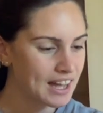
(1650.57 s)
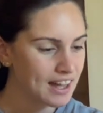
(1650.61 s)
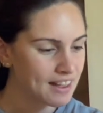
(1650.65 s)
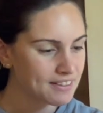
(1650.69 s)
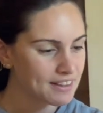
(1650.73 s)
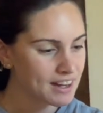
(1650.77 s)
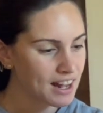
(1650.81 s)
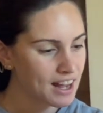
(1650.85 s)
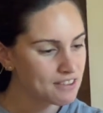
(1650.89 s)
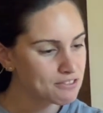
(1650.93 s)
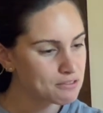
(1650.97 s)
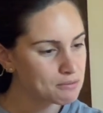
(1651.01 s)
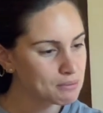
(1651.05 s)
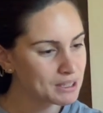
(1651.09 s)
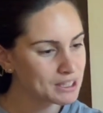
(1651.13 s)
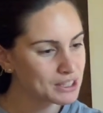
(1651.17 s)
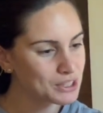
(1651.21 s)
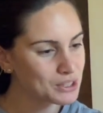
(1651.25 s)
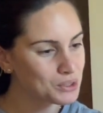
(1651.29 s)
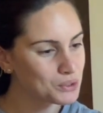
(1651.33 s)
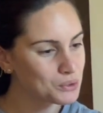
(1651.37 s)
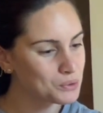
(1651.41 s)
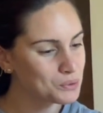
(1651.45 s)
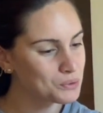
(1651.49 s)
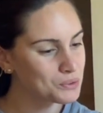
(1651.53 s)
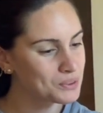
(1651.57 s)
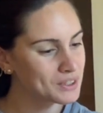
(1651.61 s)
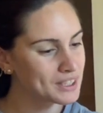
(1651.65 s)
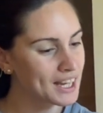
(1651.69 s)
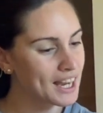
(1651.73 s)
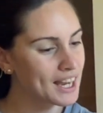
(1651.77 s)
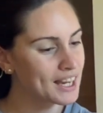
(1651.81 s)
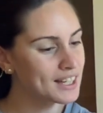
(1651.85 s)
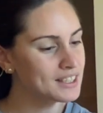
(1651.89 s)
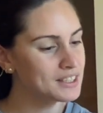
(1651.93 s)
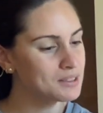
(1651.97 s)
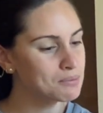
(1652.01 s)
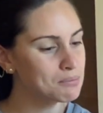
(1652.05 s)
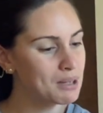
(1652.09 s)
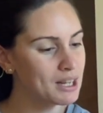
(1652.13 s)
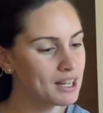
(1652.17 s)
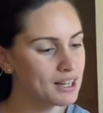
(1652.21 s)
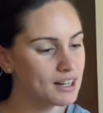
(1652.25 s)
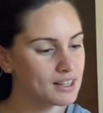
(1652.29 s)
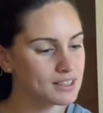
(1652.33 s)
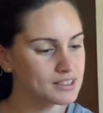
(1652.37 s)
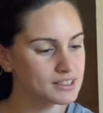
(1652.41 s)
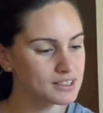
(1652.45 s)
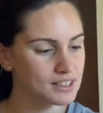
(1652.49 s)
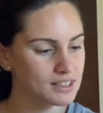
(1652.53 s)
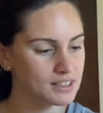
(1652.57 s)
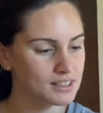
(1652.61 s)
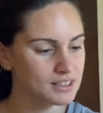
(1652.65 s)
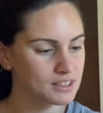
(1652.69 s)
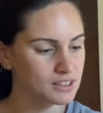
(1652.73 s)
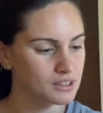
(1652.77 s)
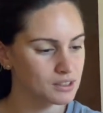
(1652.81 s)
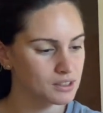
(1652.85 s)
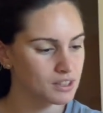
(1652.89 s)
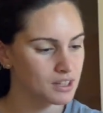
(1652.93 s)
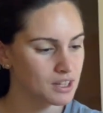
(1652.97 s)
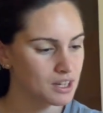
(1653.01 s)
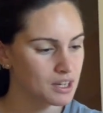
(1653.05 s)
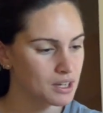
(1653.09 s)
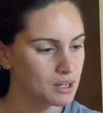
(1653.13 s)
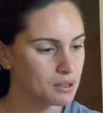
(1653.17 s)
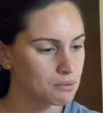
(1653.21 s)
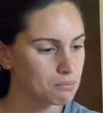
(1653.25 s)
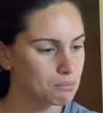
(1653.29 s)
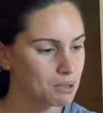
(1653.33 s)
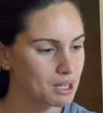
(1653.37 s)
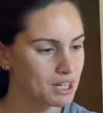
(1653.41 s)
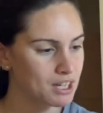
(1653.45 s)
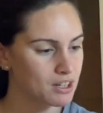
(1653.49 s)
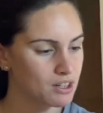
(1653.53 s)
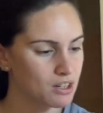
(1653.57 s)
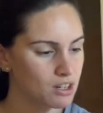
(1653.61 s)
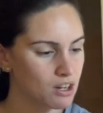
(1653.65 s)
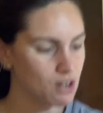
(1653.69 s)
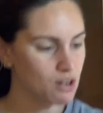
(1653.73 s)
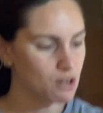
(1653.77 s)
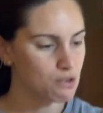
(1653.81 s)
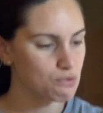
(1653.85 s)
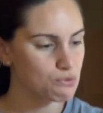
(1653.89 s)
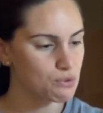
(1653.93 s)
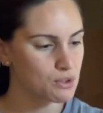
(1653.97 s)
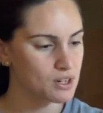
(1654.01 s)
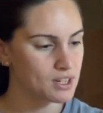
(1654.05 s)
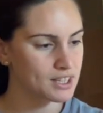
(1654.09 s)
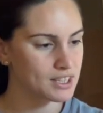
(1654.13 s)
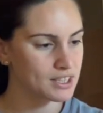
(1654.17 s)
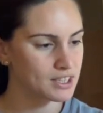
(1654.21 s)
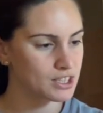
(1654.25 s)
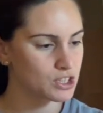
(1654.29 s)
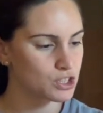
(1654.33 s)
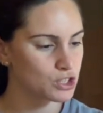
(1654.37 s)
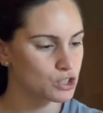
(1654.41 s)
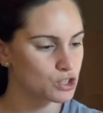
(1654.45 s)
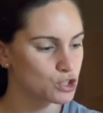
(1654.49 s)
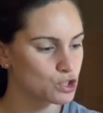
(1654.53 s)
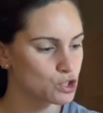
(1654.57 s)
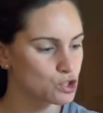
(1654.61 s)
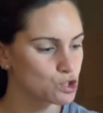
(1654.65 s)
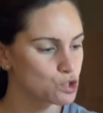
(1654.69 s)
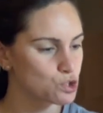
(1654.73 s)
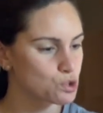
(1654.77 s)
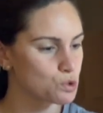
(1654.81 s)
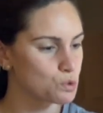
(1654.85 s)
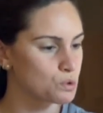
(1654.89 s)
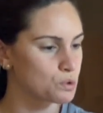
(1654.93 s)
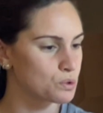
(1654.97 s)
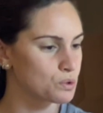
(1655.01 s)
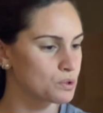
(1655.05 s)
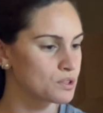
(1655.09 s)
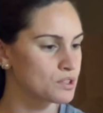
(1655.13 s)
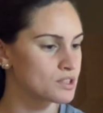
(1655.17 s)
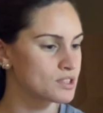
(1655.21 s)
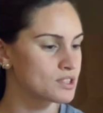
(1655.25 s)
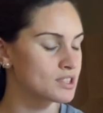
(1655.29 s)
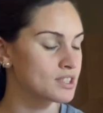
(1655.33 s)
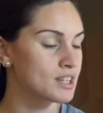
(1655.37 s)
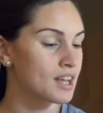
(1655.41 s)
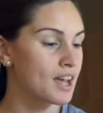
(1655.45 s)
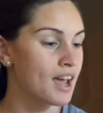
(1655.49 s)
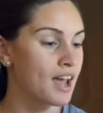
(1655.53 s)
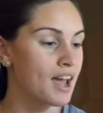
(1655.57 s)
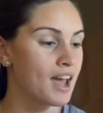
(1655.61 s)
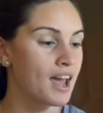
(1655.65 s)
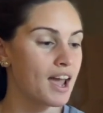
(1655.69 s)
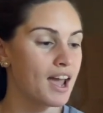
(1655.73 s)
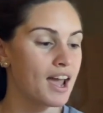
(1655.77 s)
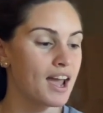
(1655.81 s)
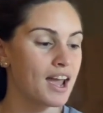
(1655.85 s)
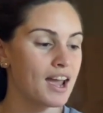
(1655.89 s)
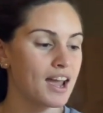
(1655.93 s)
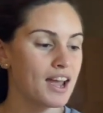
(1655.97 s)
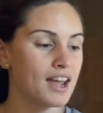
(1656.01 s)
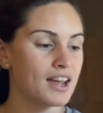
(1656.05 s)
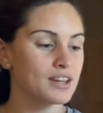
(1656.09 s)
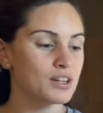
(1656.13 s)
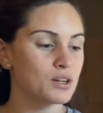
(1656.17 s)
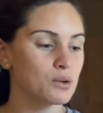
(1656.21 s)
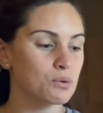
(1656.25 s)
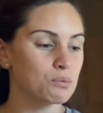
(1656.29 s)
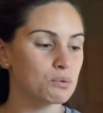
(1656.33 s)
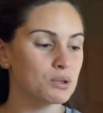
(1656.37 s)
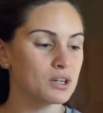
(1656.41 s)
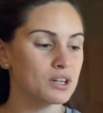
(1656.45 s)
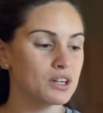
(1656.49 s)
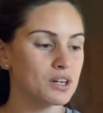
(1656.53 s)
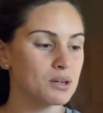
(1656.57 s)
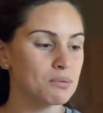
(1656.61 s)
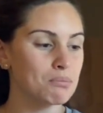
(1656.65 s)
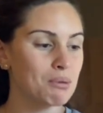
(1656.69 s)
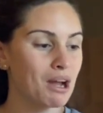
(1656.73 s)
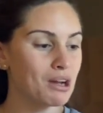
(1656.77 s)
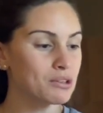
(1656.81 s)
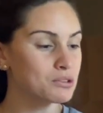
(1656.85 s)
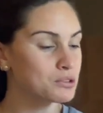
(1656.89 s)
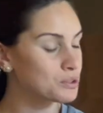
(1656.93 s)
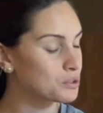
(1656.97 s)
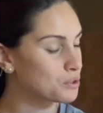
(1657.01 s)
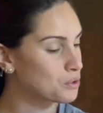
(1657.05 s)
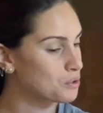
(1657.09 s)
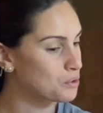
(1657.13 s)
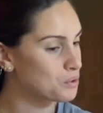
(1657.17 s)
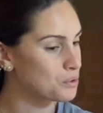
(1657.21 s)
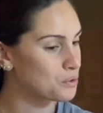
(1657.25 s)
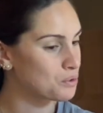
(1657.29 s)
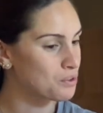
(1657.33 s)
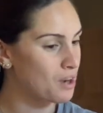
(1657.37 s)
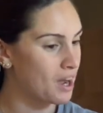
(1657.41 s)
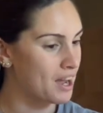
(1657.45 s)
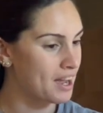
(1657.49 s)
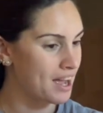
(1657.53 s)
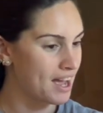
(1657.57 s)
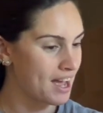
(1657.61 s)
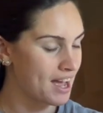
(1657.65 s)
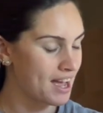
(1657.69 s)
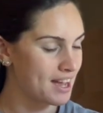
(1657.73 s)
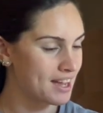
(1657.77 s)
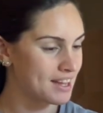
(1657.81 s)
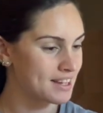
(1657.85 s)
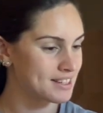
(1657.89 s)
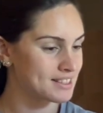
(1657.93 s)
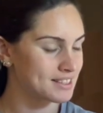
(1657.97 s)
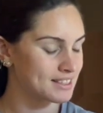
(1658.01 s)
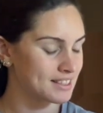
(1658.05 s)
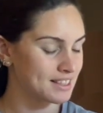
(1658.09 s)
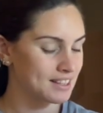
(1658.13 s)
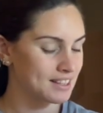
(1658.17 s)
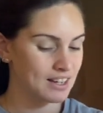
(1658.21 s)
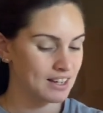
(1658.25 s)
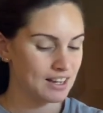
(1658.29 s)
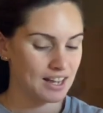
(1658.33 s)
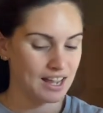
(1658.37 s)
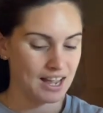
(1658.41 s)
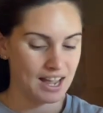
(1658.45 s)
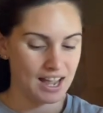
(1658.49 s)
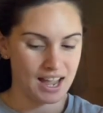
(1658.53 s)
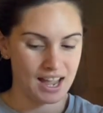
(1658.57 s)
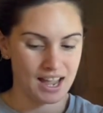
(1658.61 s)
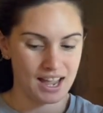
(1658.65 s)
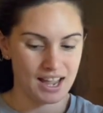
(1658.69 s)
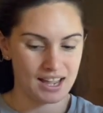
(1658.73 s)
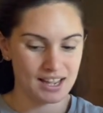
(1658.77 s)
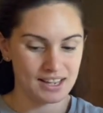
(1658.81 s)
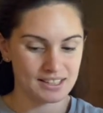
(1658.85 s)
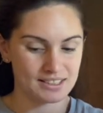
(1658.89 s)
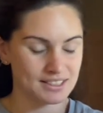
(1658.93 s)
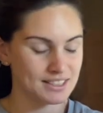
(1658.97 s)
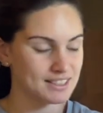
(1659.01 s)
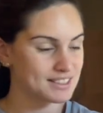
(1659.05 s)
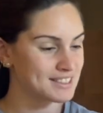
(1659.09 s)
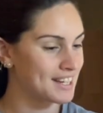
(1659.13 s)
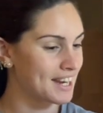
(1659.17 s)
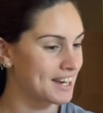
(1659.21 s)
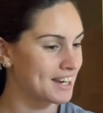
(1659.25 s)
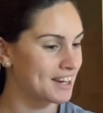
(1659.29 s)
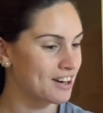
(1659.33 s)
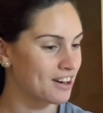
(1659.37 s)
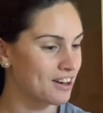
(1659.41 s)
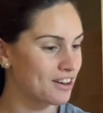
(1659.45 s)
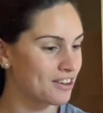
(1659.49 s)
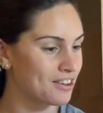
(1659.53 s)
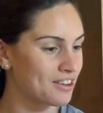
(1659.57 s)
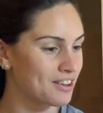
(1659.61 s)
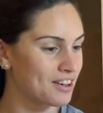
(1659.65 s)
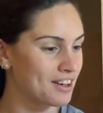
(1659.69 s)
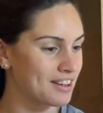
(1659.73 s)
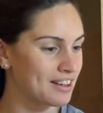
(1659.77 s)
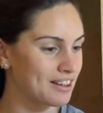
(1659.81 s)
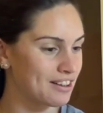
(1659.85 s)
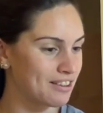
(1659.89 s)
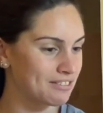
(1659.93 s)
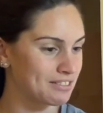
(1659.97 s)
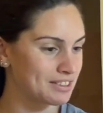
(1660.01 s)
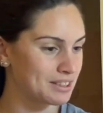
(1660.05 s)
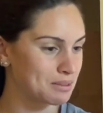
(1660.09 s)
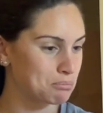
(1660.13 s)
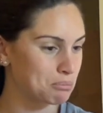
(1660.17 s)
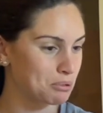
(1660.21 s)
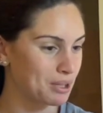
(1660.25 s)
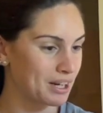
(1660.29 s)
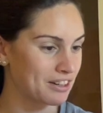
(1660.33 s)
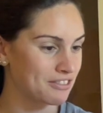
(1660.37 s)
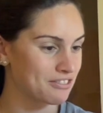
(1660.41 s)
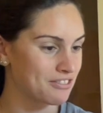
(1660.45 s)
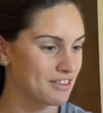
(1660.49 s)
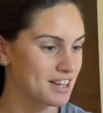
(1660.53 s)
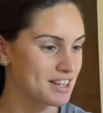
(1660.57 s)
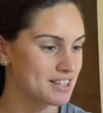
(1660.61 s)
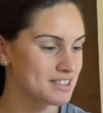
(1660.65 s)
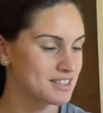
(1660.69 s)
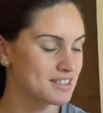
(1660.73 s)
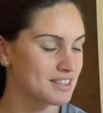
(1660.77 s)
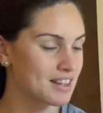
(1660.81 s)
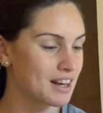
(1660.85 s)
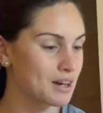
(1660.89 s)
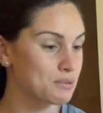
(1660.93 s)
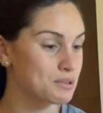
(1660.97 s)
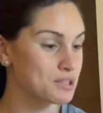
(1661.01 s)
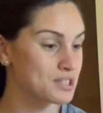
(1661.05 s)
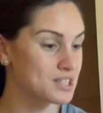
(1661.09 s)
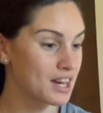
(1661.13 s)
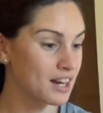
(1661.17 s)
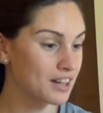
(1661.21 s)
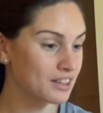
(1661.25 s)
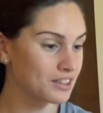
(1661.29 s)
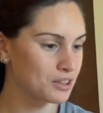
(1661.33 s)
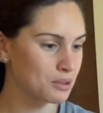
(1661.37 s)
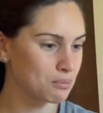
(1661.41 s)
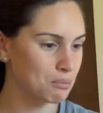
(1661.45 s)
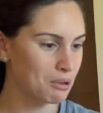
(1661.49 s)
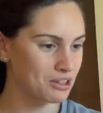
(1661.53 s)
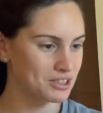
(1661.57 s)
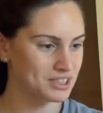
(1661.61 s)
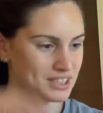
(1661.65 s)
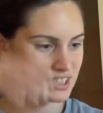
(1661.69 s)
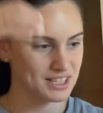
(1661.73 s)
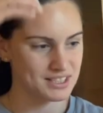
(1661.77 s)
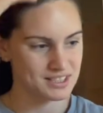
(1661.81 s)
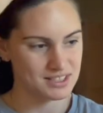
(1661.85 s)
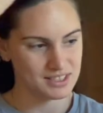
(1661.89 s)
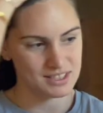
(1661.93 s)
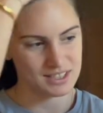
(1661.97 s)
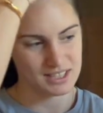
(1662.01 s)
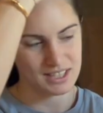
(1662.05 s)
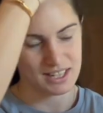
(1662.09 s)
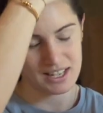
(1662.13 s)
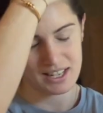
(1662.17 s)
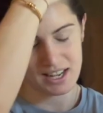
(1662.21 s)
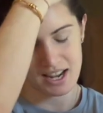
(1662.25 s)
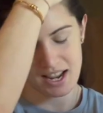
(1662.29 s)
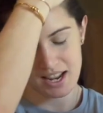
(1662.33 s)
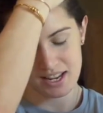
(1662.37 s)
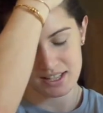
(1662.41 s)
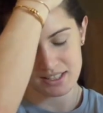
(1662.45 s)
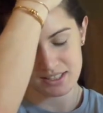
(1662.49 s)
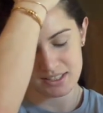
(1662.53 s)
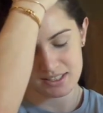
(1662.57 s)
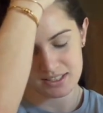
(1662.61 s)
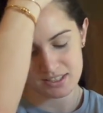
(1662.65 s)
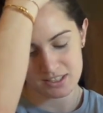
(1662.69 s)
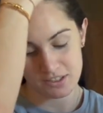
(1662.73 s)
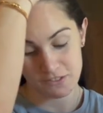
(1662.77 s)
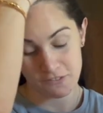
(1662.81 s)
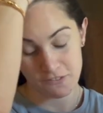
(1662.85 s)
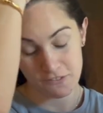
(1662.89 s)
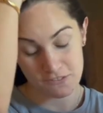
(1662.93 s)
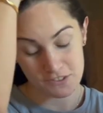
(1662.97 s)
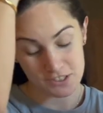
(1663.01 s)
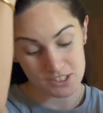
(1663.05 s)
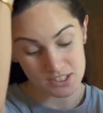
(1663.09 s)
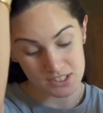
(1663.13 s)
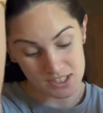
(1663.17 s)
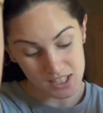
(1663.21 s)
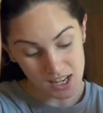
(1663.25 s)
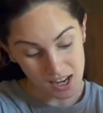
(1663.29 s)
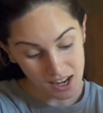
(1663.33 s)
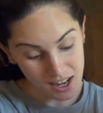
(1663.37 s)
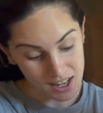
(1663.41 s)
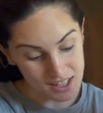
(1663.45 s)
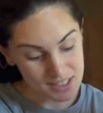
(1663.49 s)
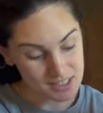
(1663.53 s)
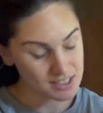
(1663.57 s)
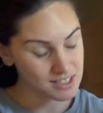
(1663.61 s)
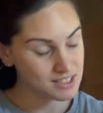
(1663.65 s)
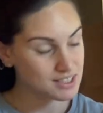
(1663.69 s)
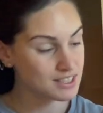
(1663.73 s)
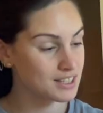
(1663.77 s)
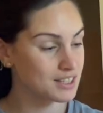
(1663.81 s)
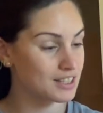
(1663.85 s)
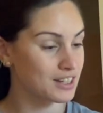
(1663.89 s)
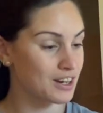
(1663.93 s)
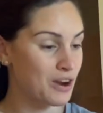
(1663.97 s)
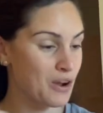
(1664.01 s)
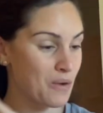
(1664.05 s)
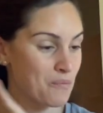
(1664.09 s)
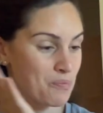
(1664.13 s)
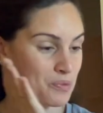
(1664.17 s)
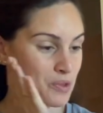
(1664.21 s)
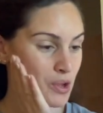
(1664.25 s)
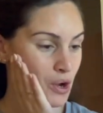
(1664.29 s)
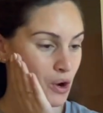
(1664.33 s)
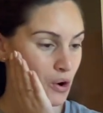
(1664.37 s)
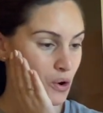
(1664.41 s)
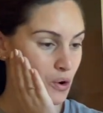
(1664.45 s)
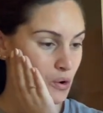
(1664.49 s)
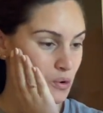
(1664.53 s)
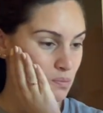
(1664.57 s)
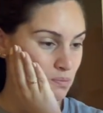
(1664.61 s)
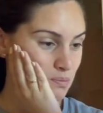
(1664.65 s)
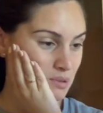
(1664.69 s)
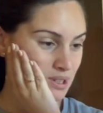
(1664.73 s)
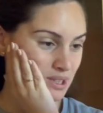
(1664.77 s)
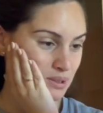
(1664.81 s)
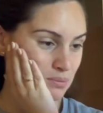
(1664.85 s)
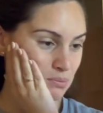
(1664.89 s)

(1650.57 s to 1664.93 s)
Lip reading: I have my new Kelly belt, a little pair of linen shorts, and we're about to go ahead and take our lovely breakfast that I was telling you about yesterday. And it's a fantastic homemade